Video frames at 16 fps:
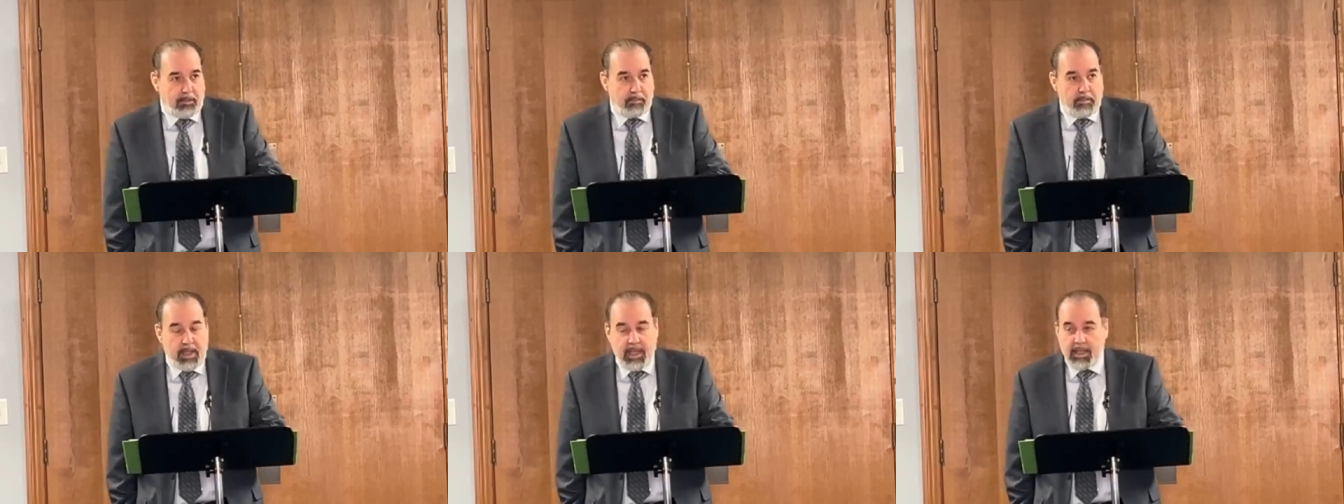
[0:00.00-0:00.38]

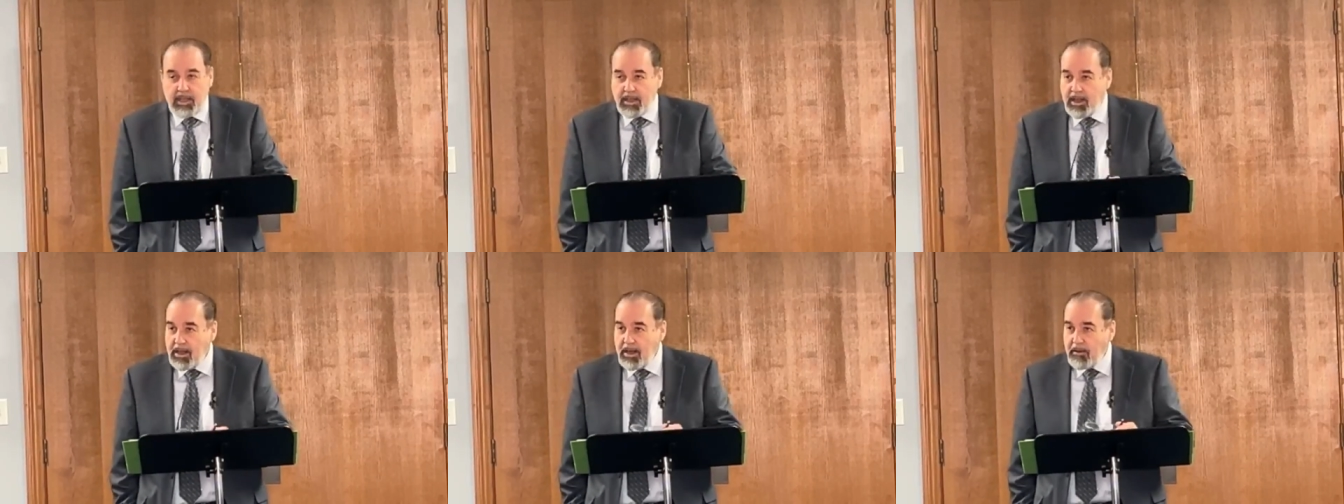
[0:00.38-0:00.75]
in
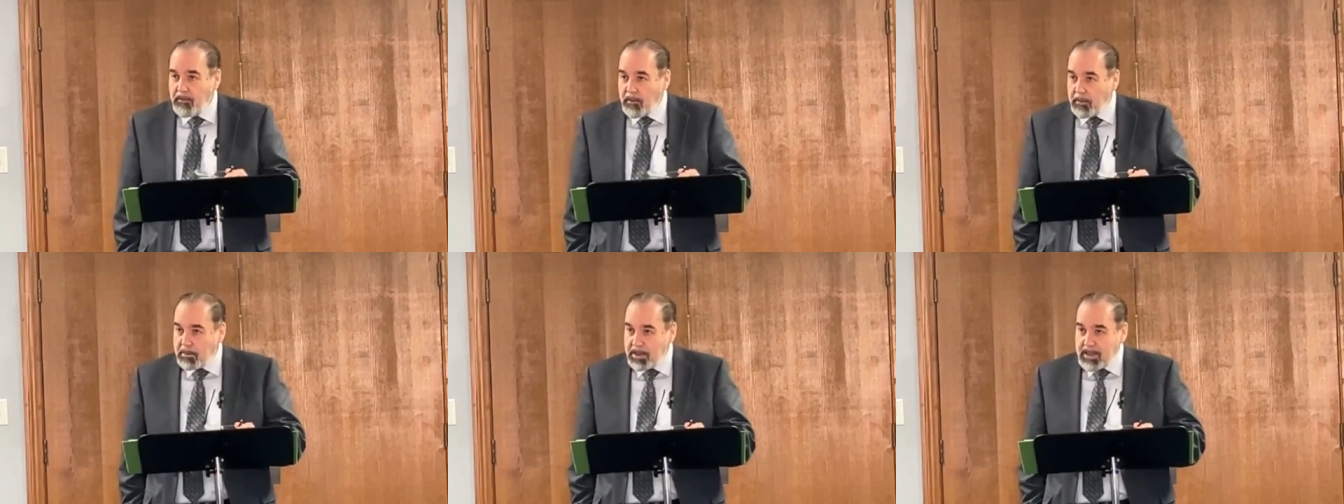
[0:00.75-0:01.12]
me
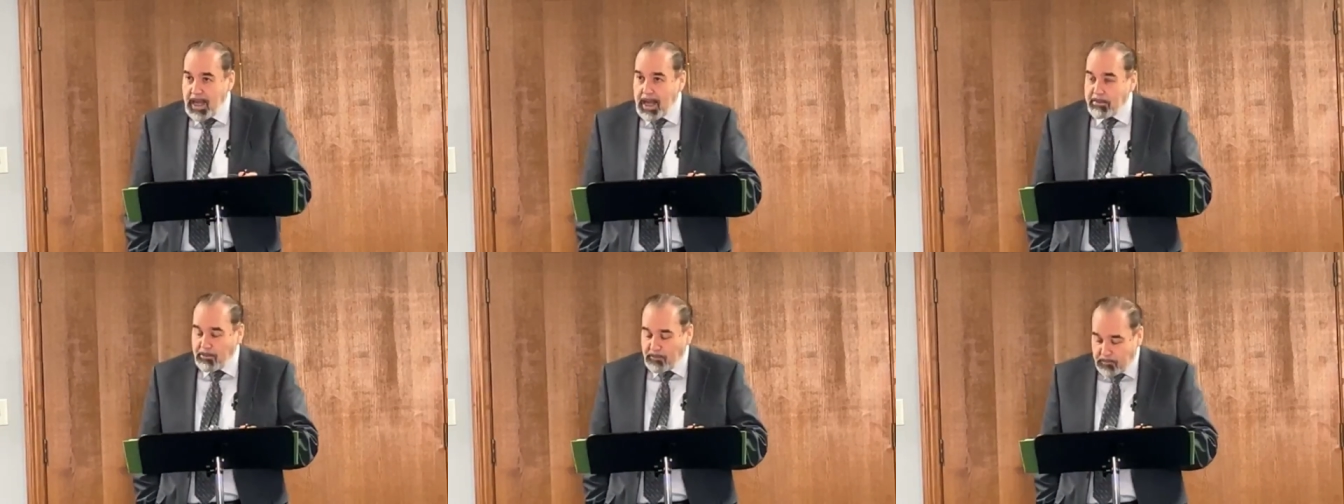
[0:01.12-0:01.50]
from the
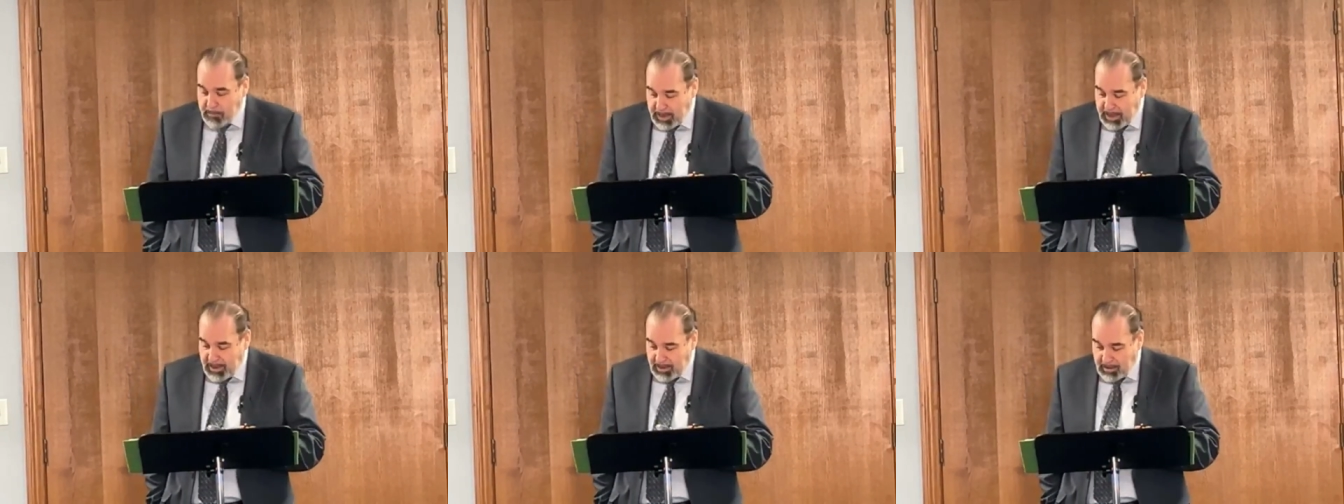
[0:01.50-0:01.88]
time
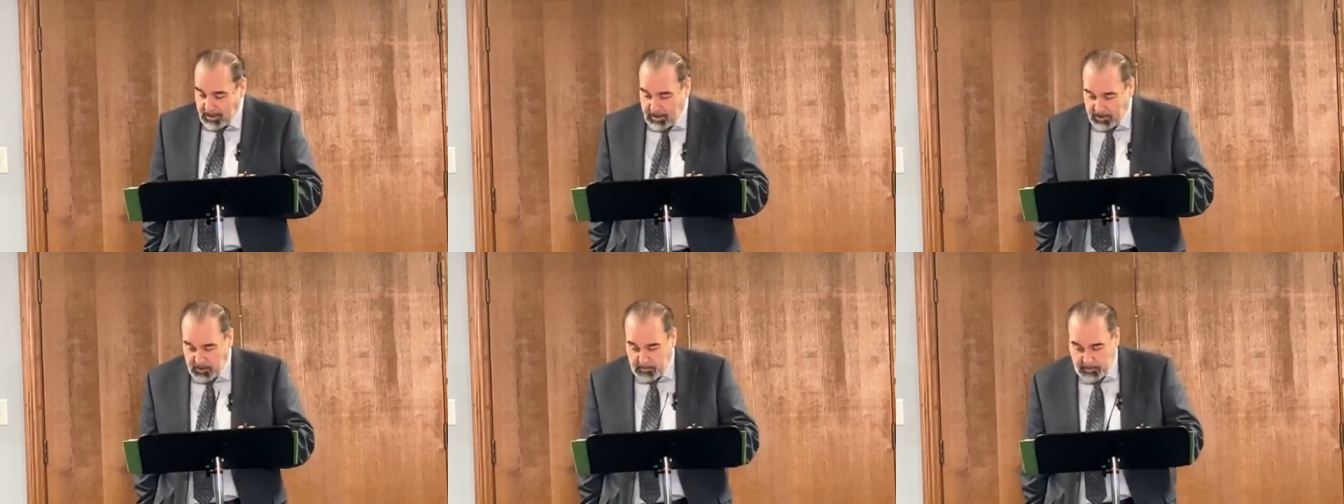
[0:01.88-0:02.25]
of
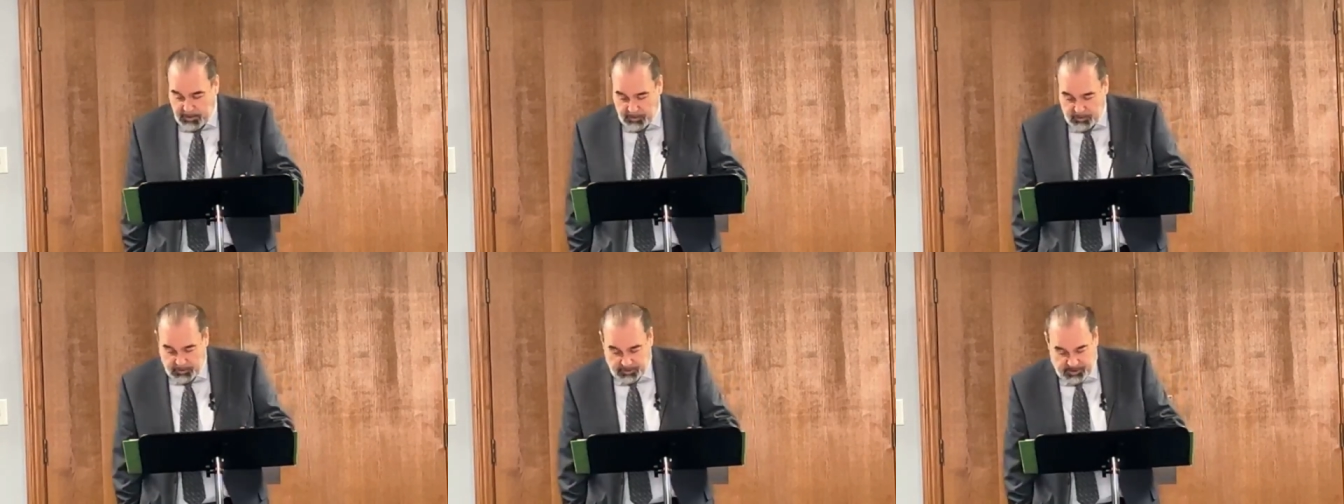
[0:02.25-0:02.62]
being a
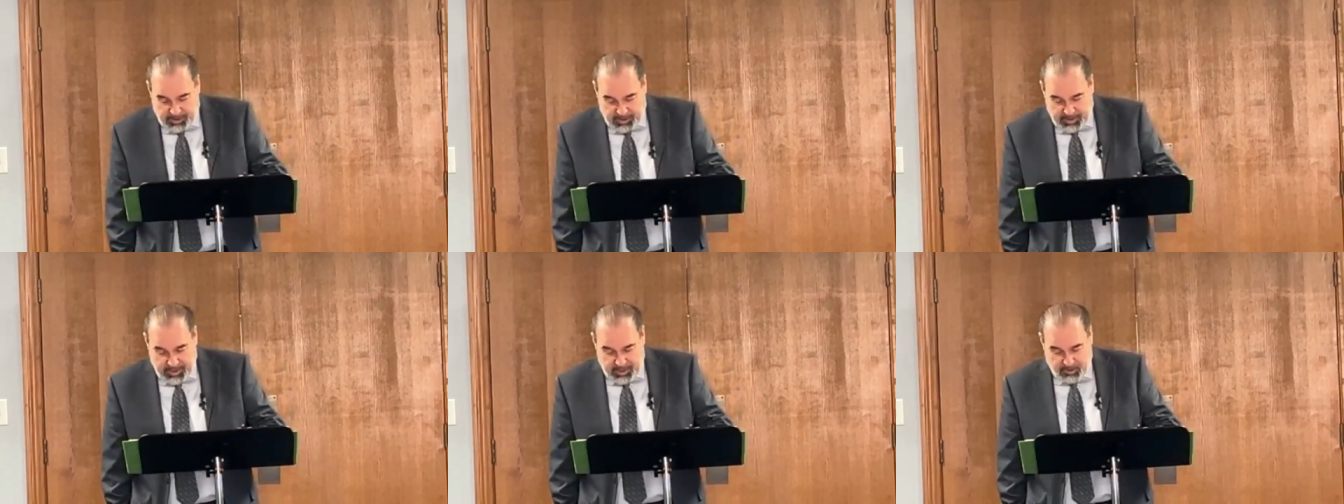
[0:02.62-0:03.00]
spiritual
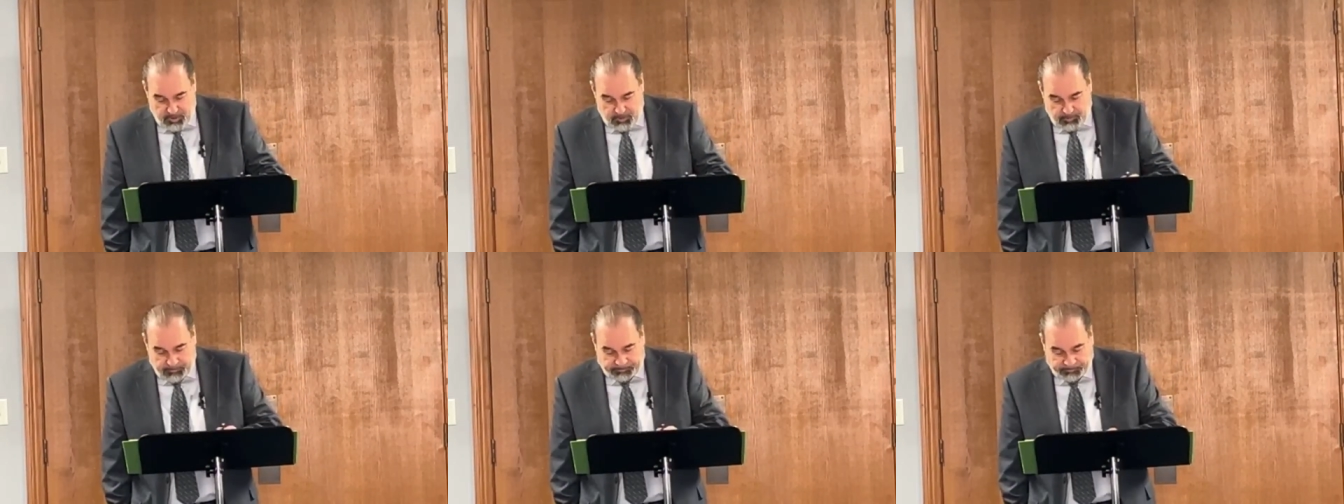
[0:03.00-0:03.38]

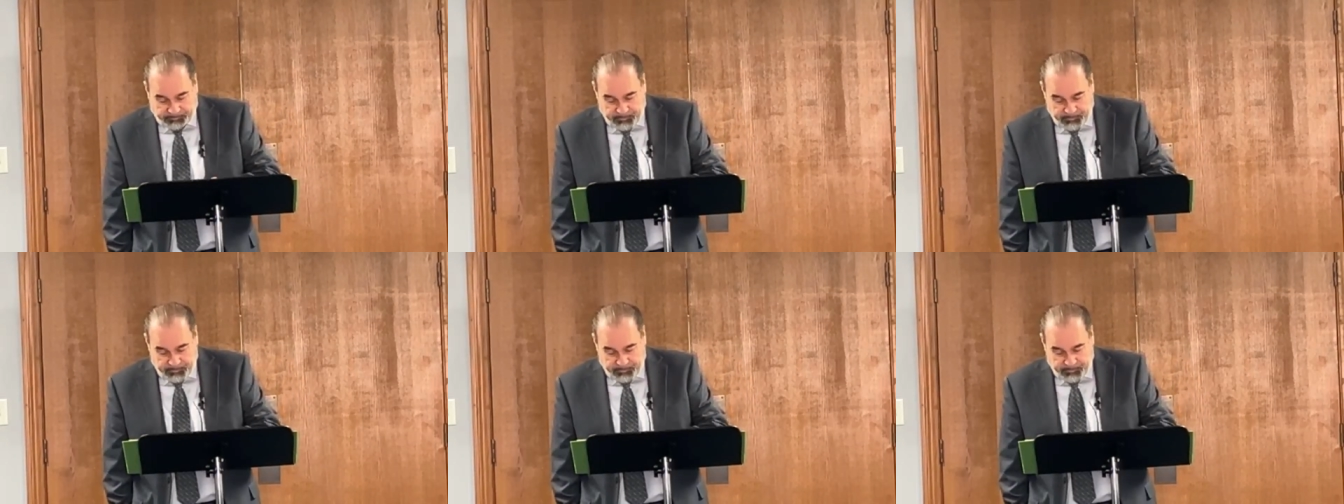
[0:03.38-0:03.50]
teenager.